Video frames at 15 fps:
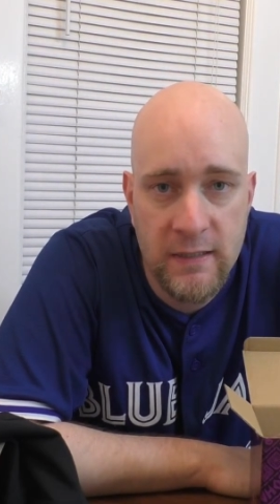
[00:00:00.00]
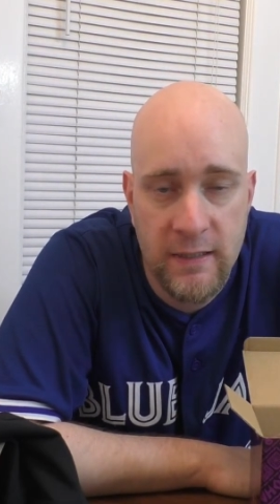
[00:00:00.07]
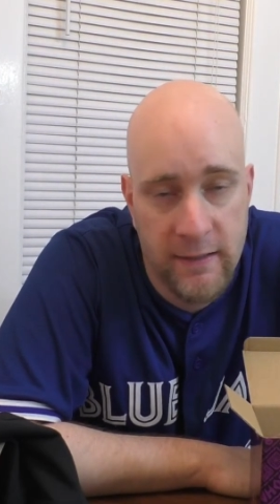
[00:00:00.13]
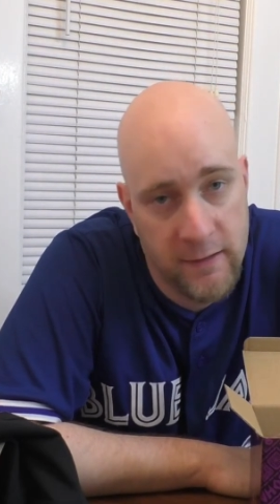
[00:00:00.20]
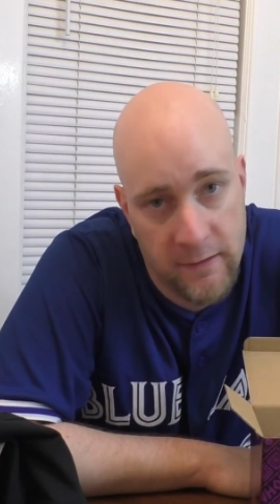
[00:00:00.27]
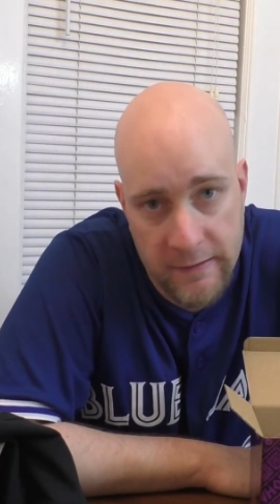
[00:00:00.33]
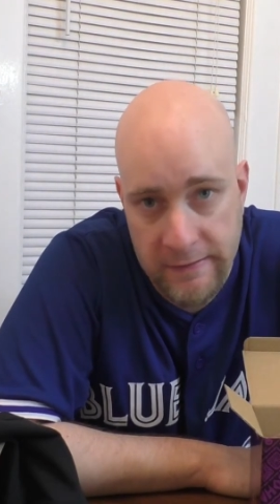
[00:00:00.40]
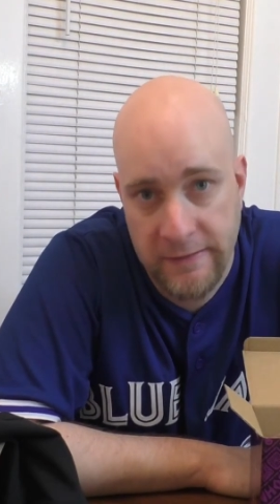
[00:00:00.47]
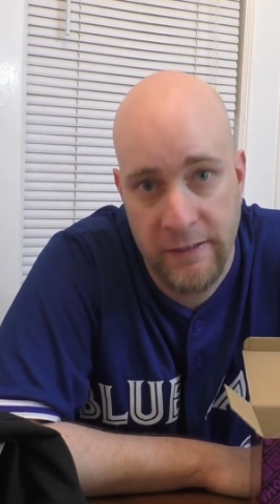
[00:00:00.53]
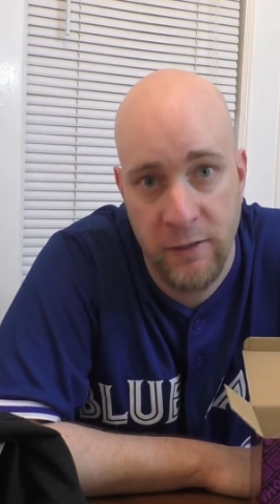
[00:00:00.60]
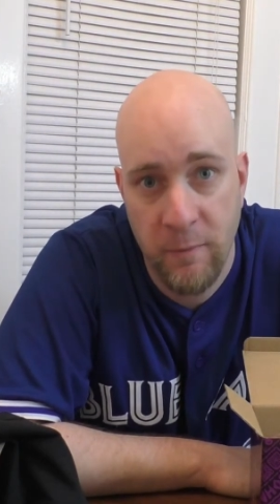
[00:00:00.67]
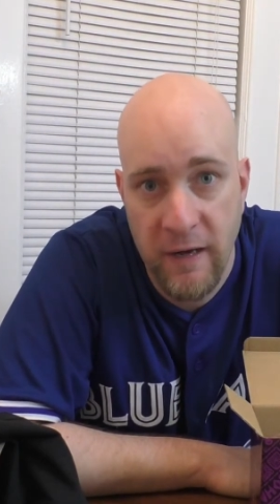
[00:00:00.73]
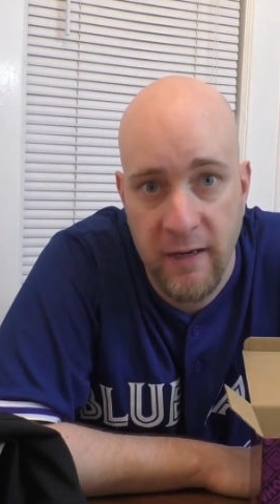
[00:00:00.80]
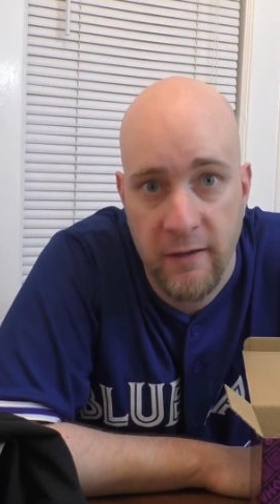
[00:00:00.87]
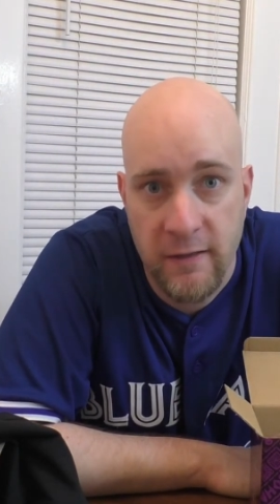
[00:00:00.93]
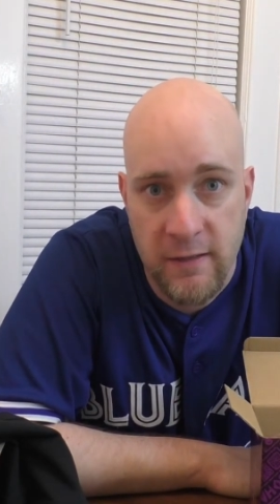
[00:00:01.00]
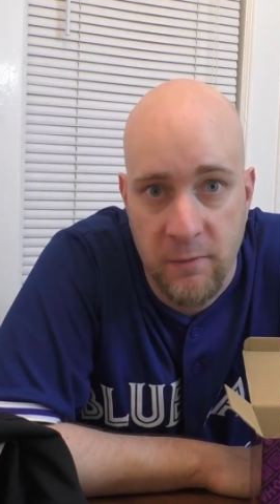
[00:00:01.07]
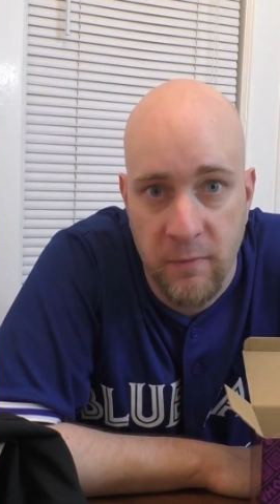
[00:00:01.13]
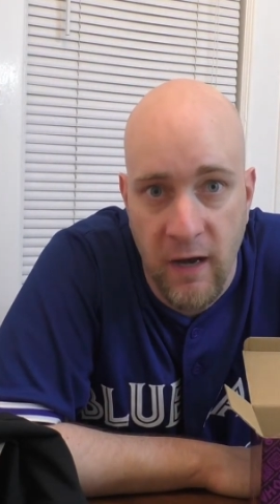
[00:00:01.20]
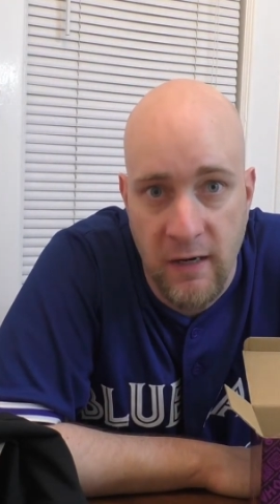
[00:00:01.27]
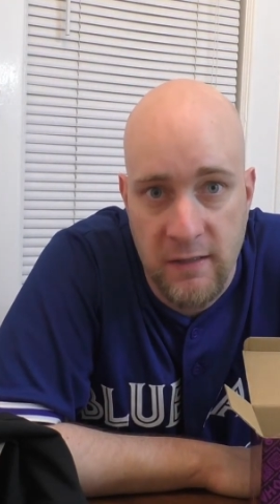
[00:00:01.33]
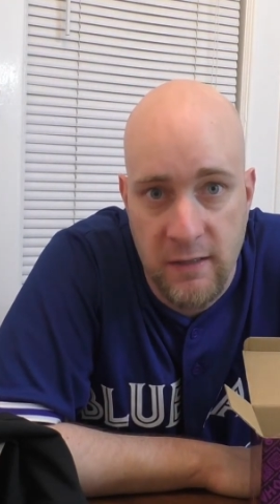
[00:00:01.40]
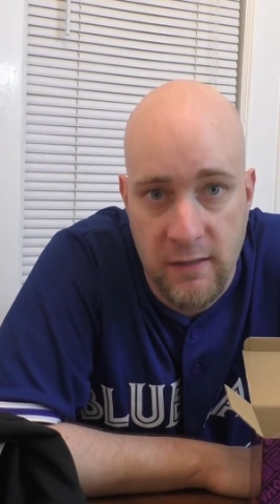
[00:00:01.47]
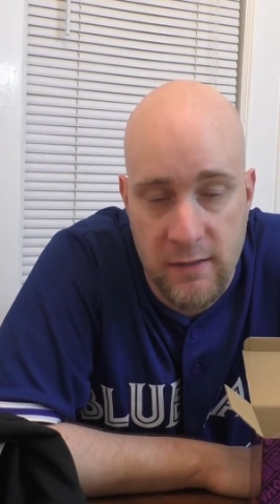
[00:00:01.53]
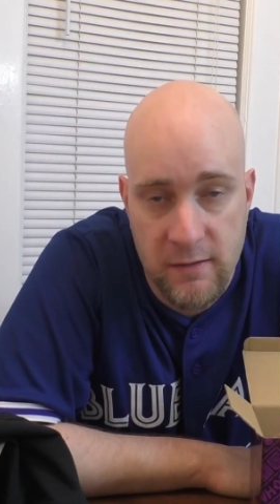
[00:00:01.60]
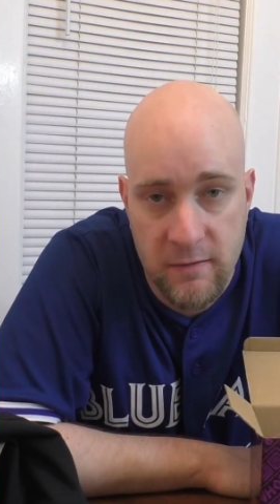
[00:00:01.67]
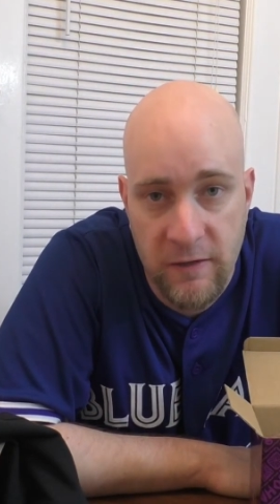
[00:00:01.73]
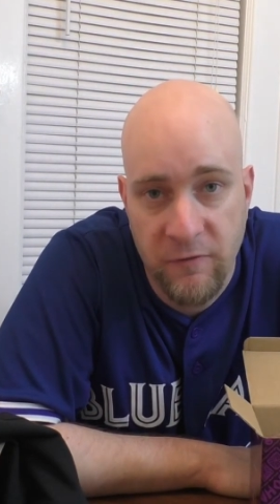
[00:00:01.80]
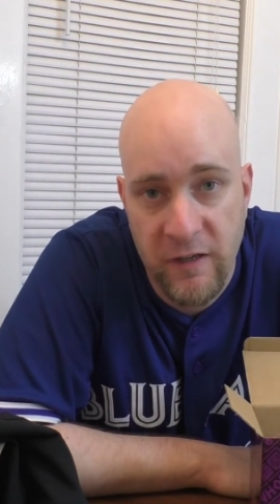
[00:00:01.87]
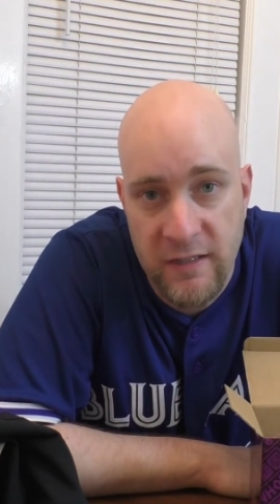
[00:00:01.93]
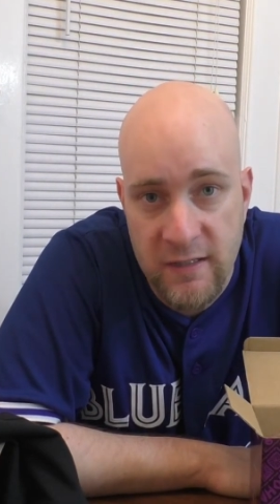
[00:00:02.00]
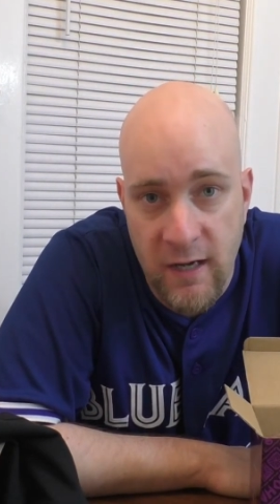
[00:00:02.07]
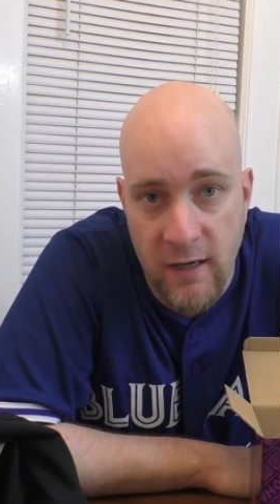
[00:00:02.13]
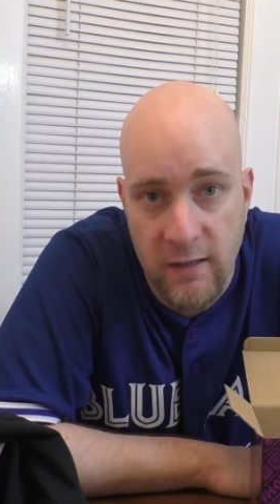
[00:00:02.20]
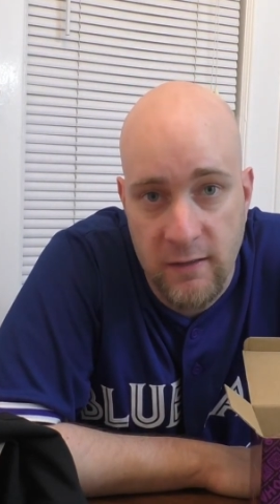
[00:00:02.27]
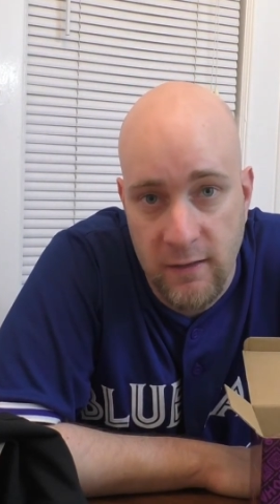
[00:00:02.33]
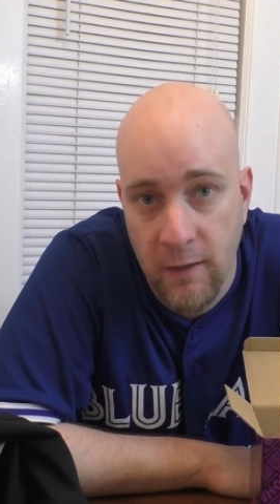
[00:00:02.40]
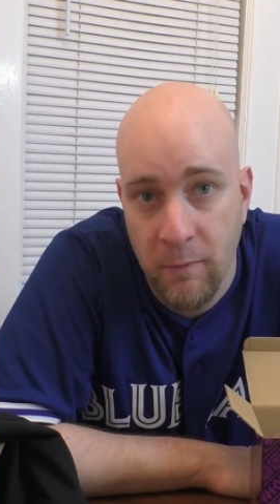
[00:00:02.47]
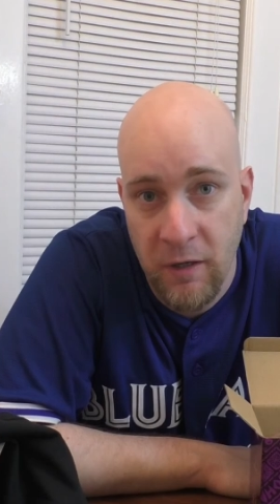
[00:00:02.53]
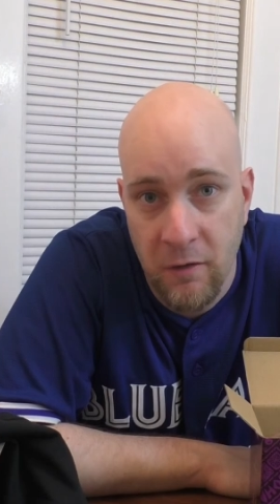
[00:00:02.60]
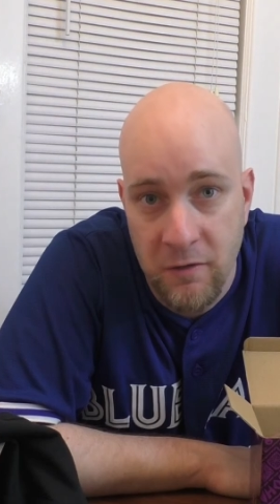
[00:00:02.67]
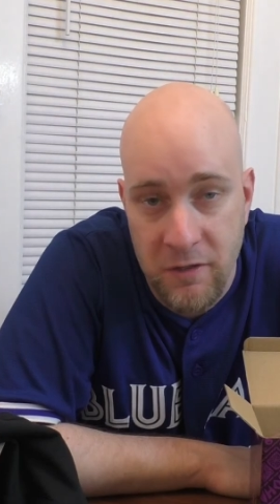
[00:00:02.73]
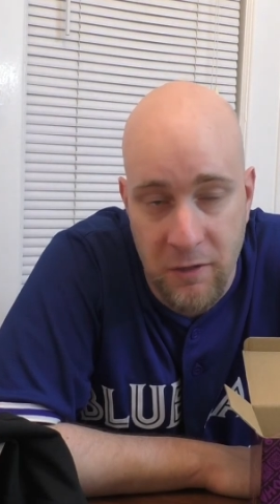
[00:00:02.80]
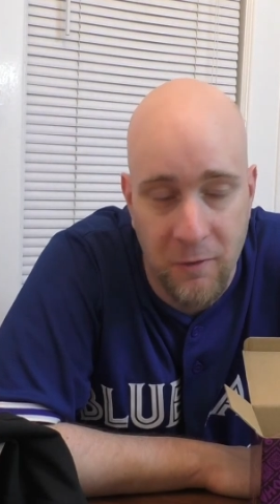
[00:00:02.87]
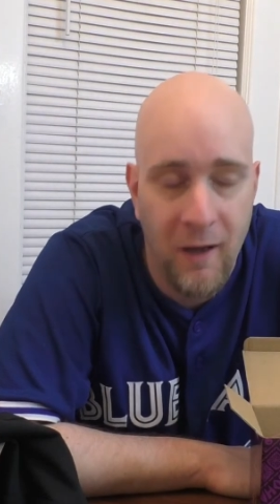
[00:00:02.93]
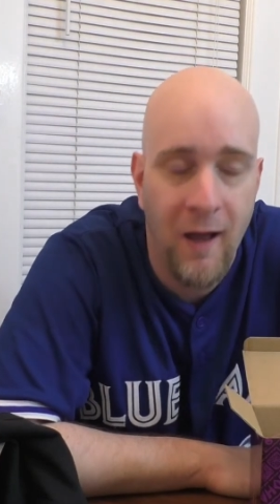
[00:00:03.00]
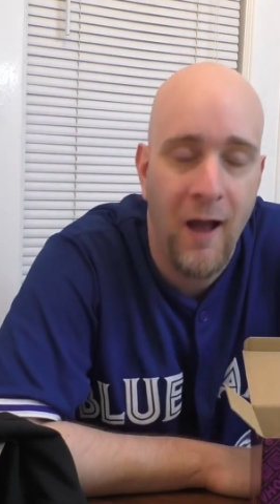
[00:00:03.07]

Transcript: And I'll continue making these unboxings. If they suck, let me know too.